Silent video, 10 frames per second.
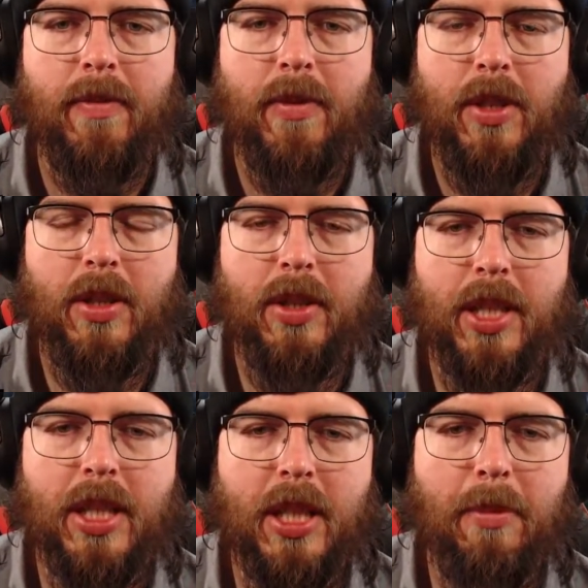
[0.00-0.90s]
So is
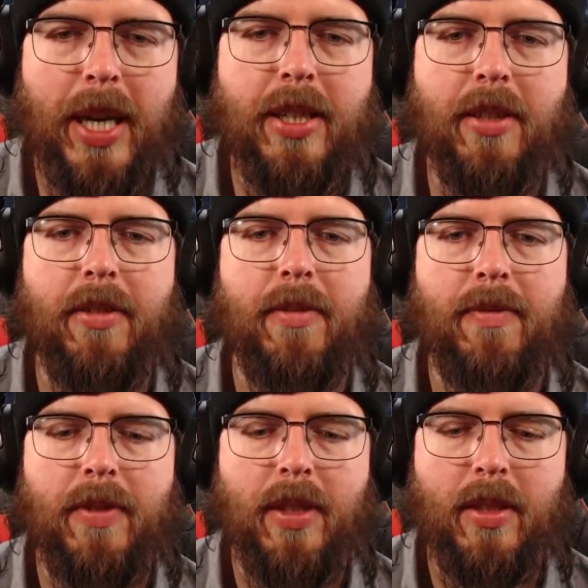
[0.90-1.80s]
this the maiden?
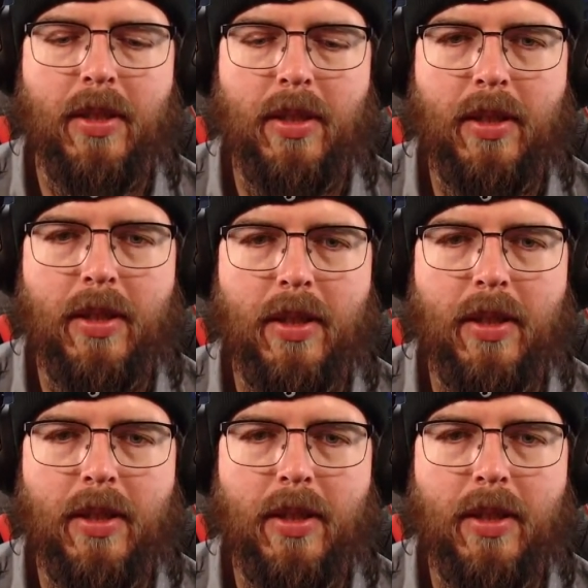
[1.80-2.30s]
Greetings.